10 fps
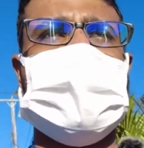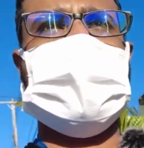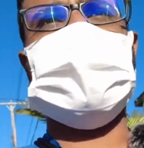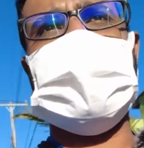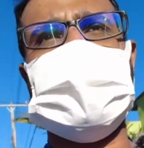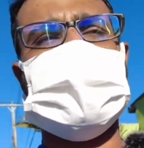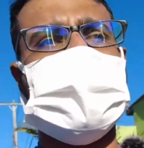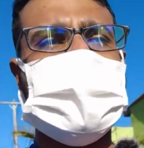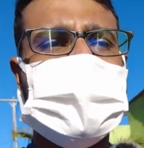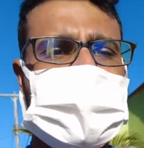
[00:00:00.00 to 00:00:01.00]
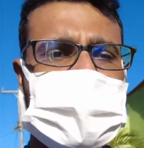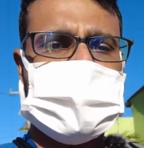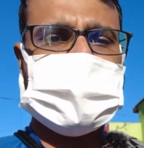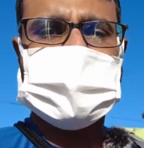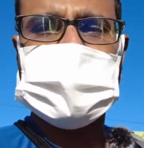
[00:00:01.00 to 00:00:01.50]
anywhere you're going
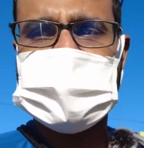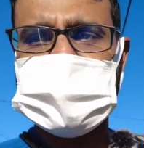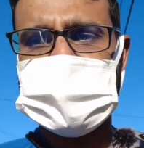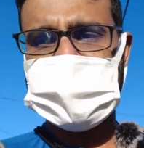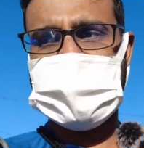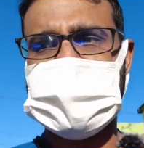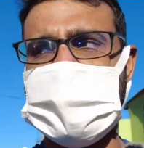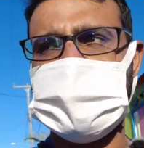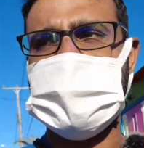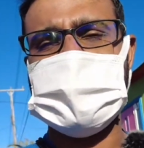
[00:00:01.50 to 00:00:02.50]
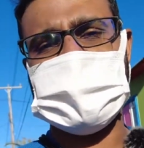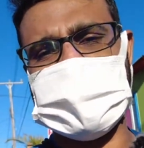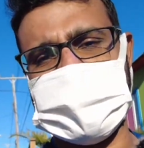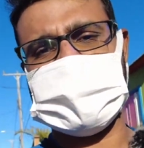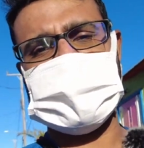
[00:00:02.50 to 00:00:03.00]
just make sure you're carrying the appropriate
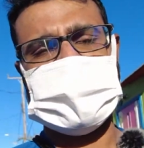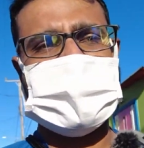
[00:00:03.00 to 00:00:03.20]
change